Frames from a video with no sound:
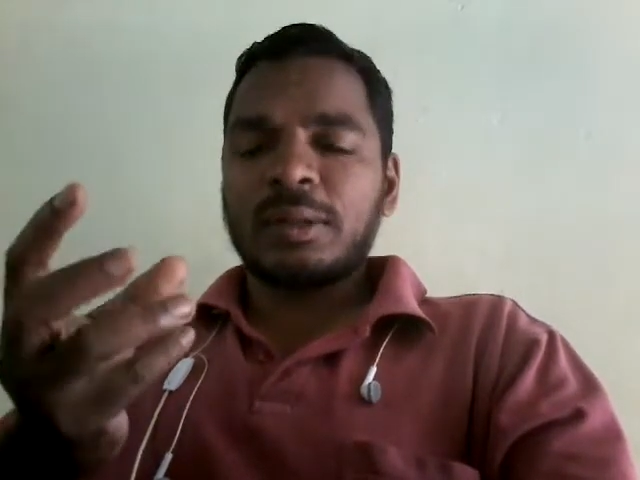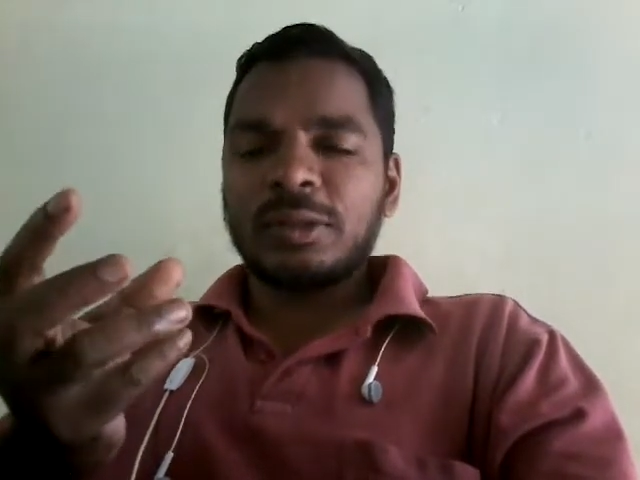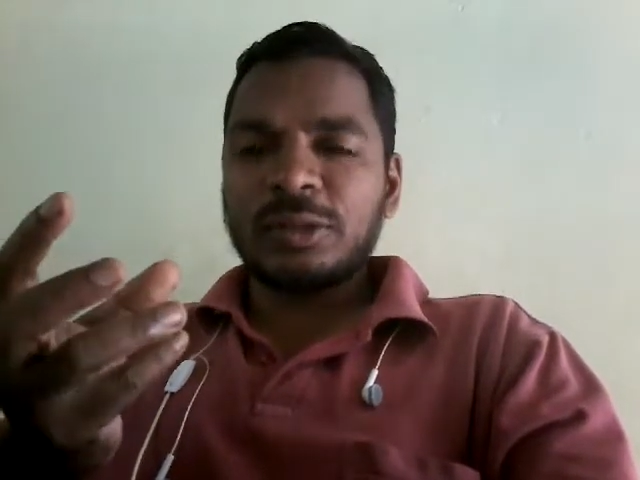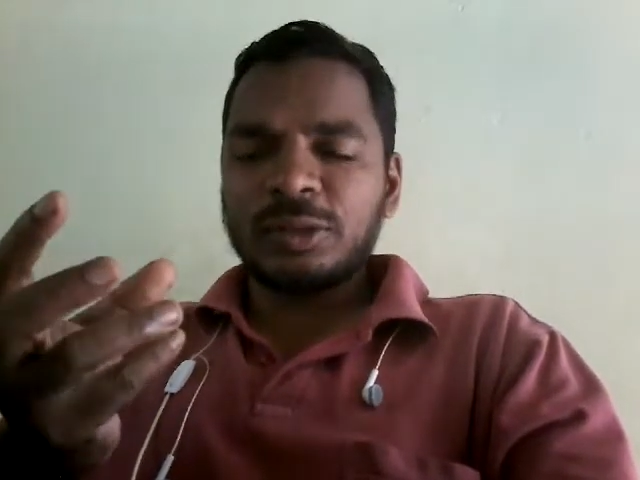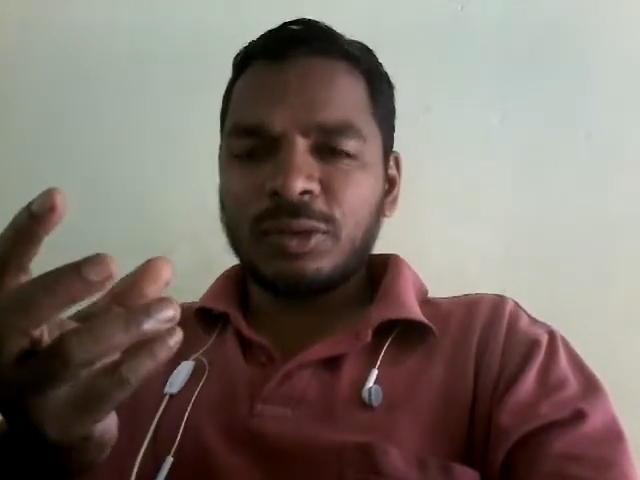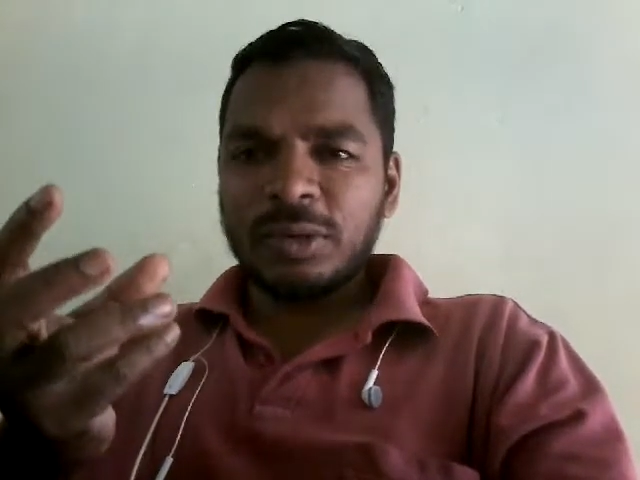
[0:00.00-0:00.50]

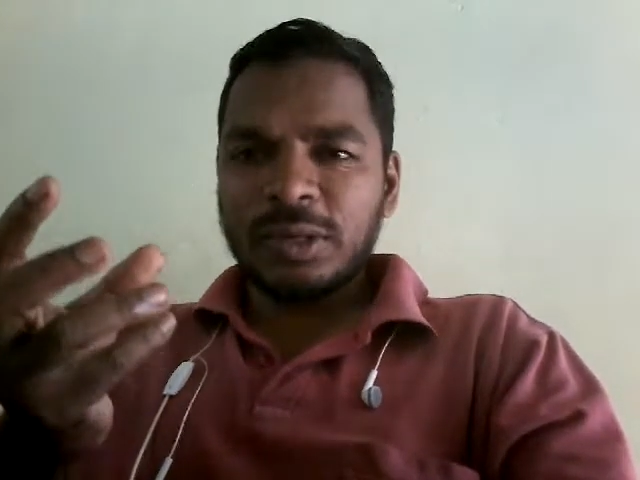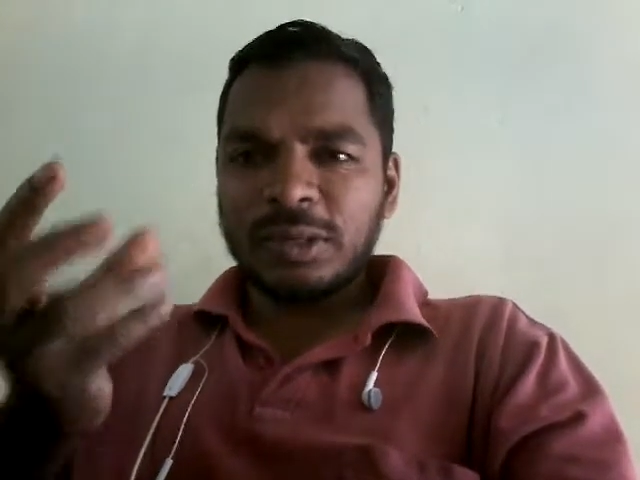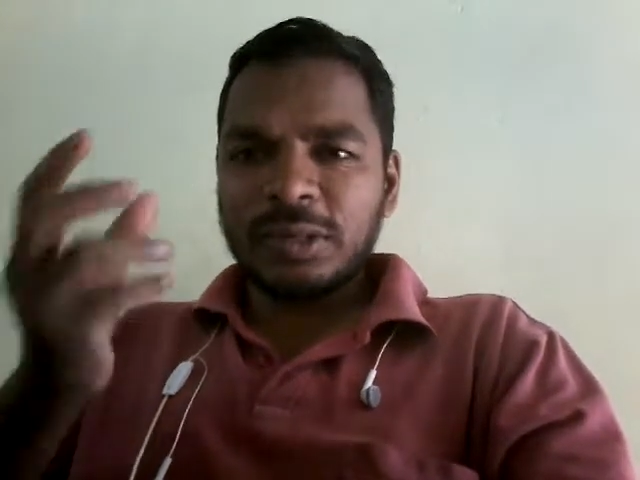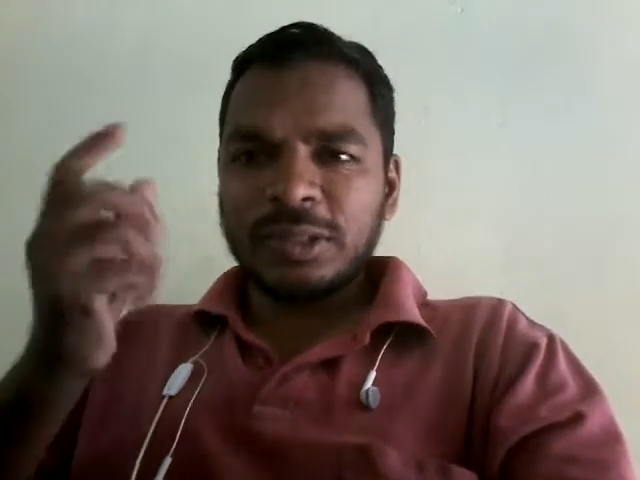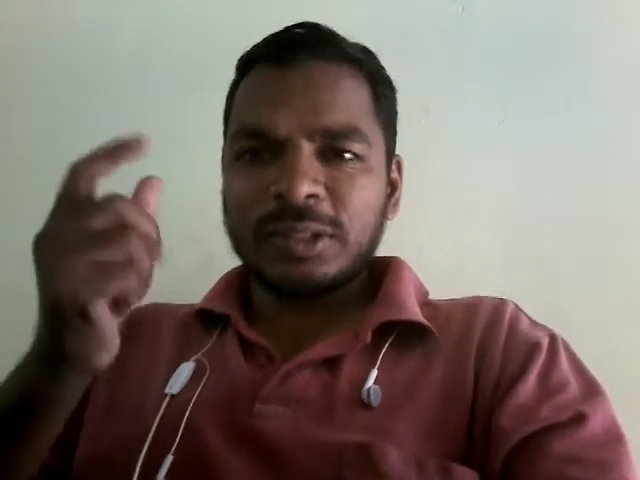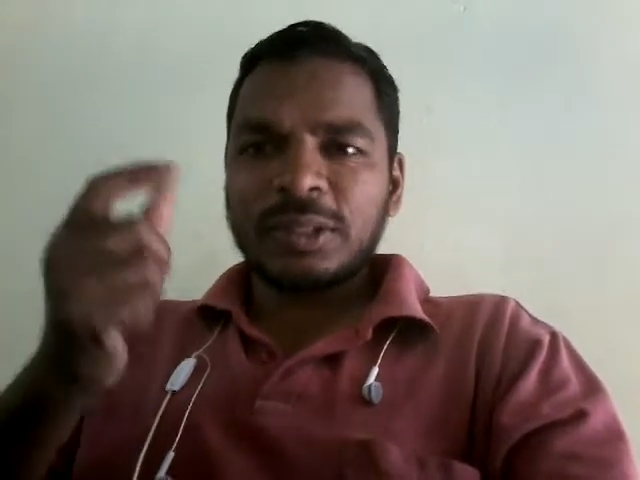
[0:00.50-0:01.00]
this
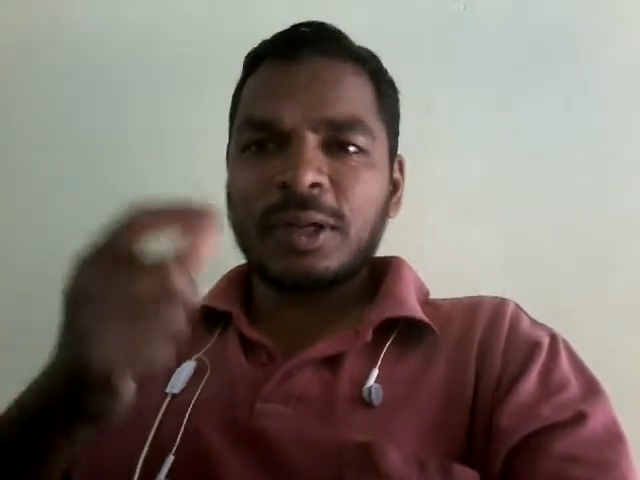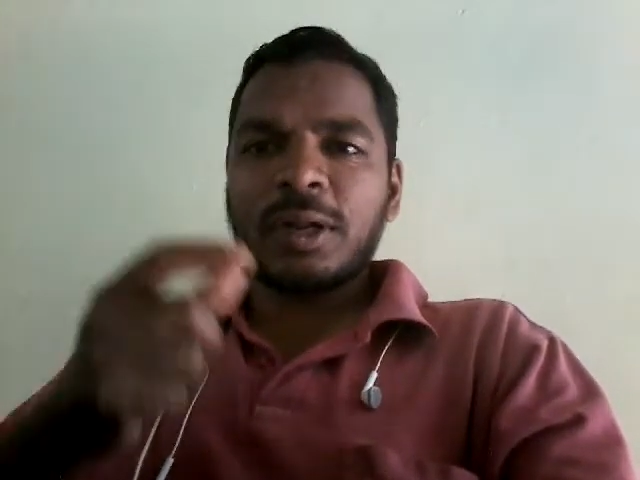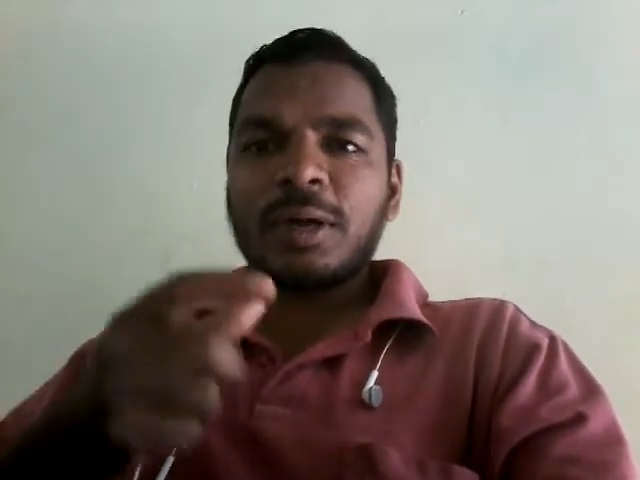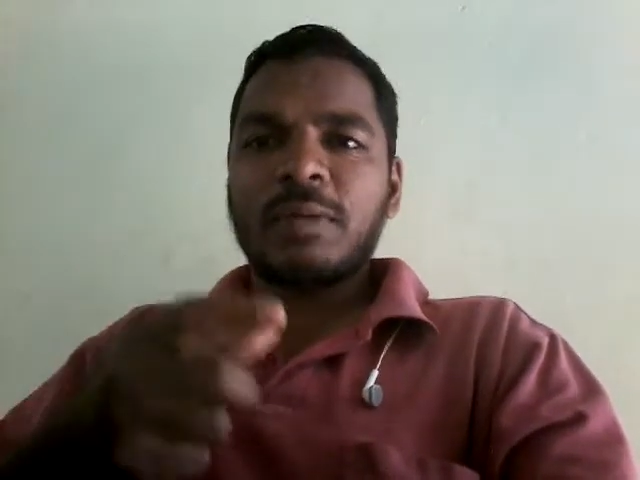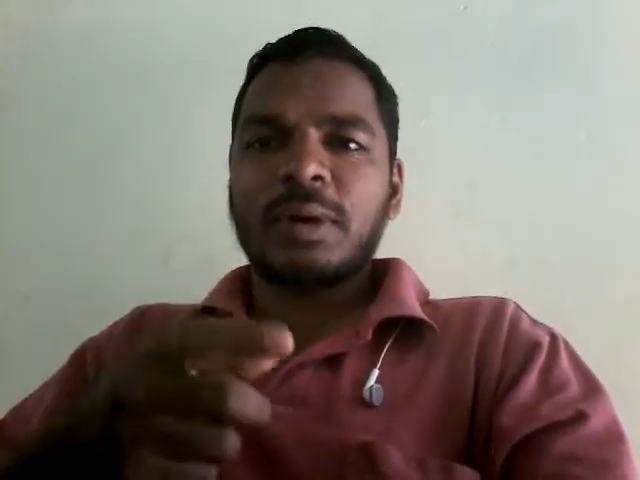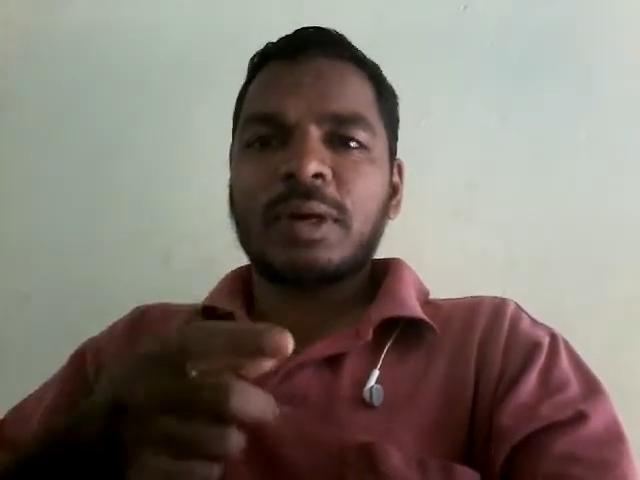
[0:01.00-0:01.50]
story is in
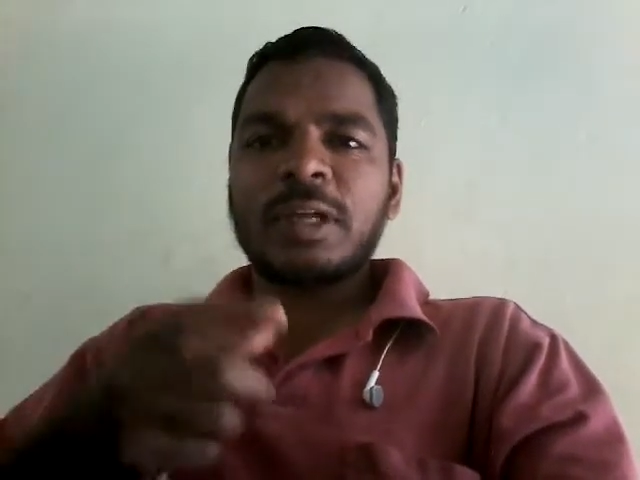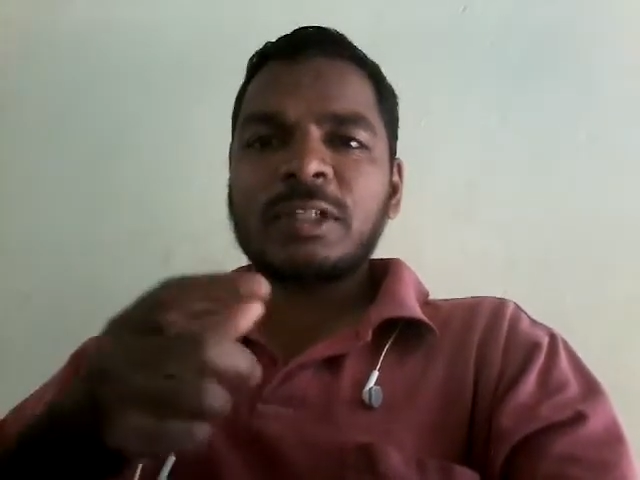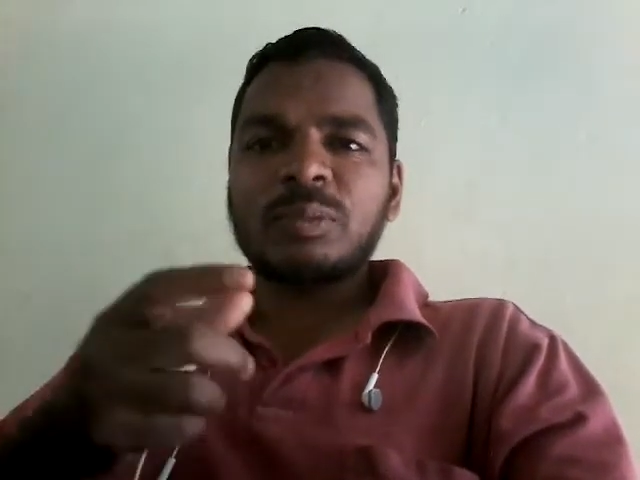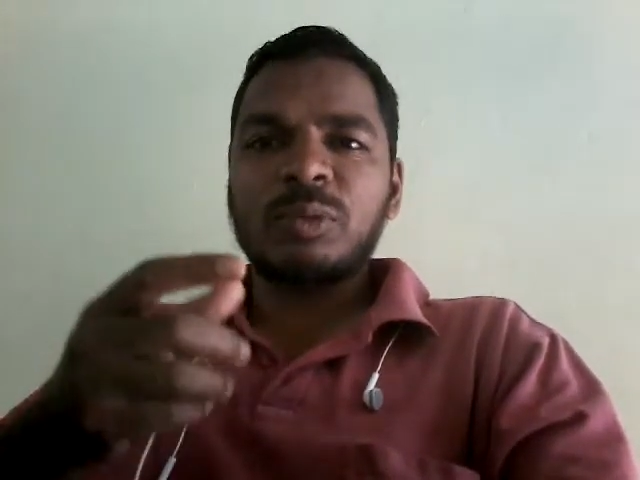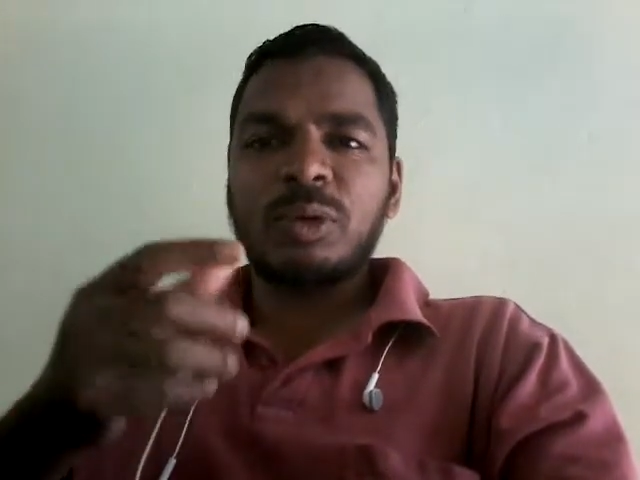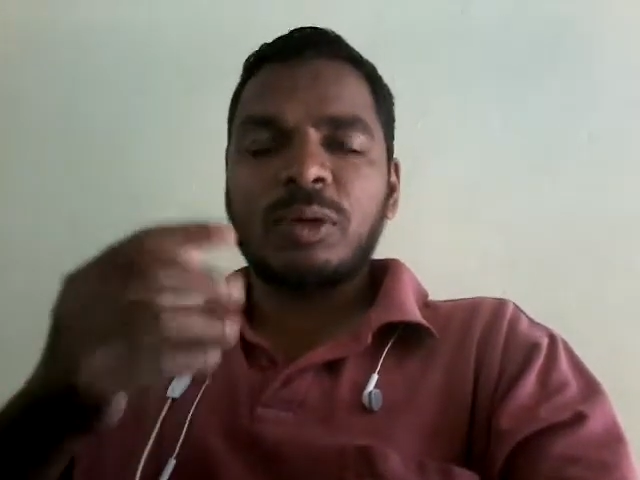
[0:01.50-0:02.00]
our
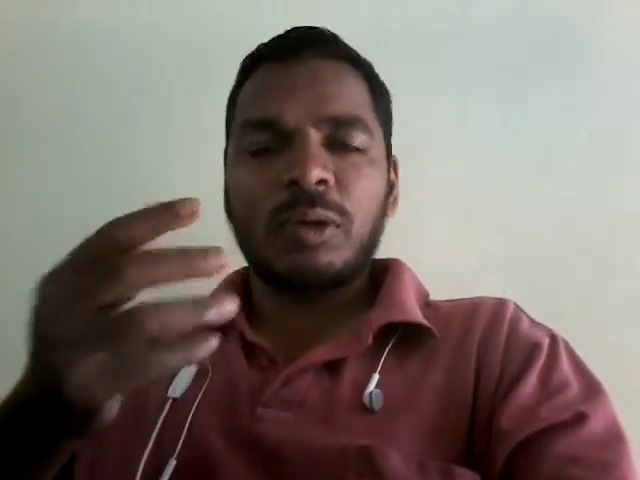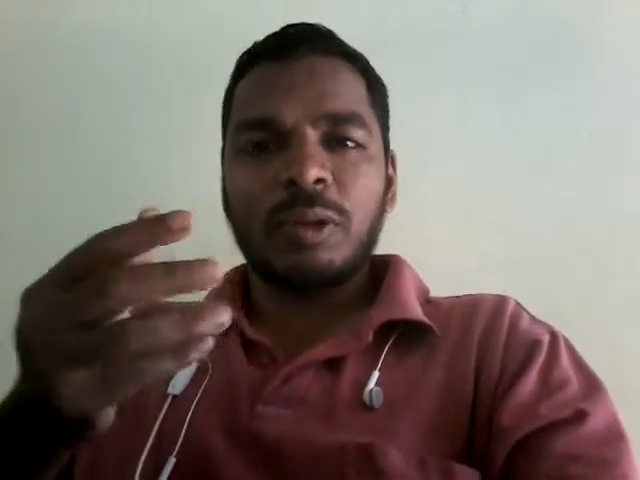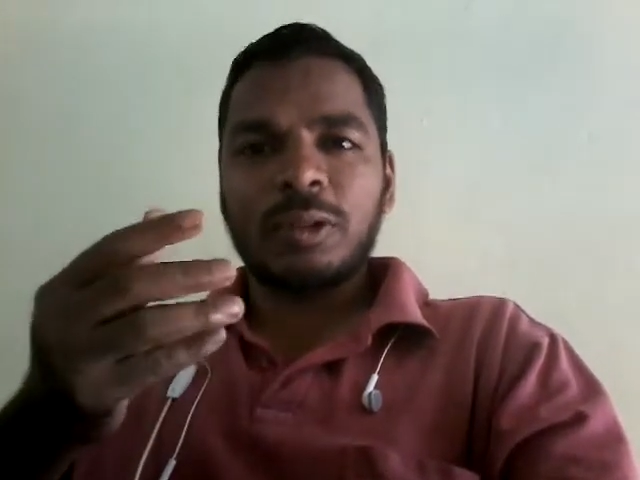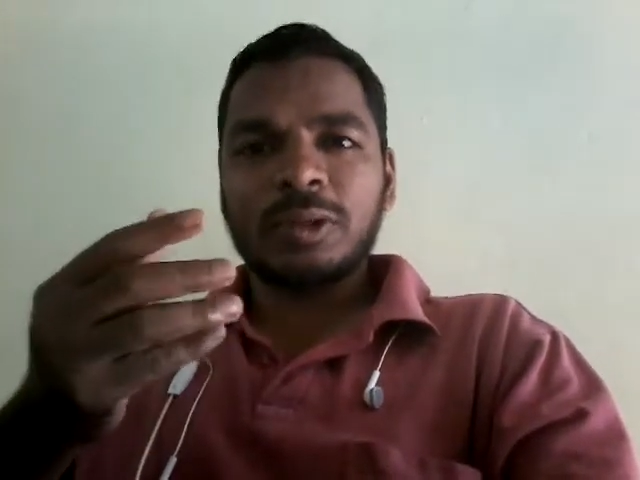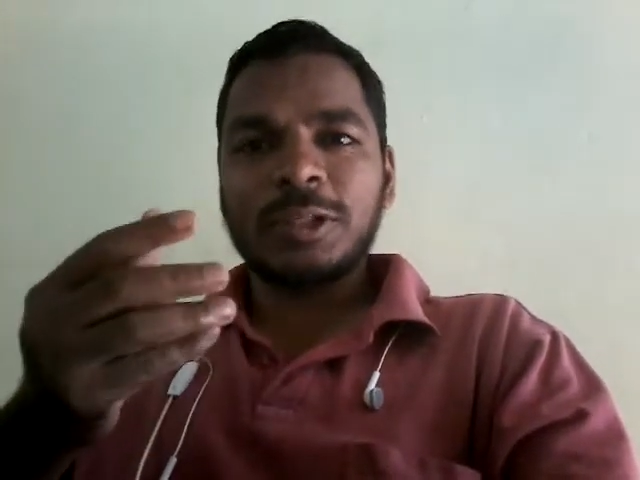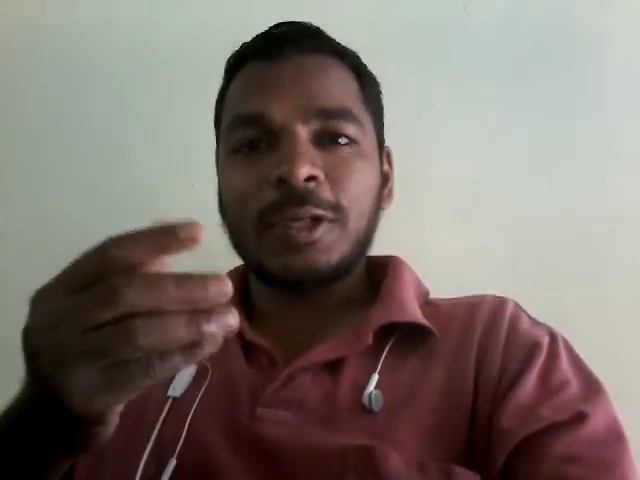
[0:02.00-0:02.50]
textbook, all
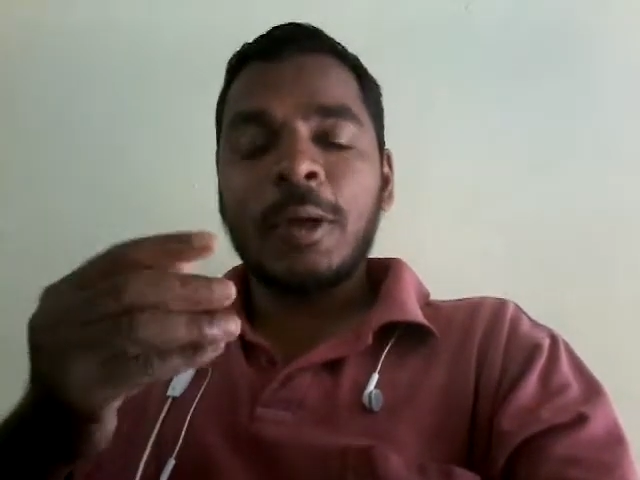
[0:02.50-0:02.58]
those.